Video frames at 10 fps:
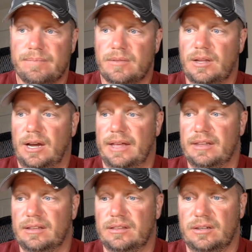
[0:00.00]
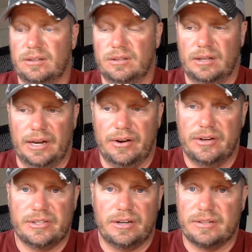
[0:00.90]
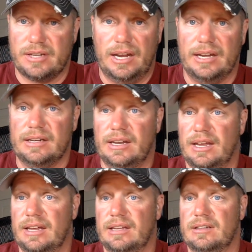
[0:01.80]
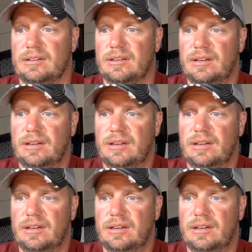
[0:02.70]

I think that the areas are designed, and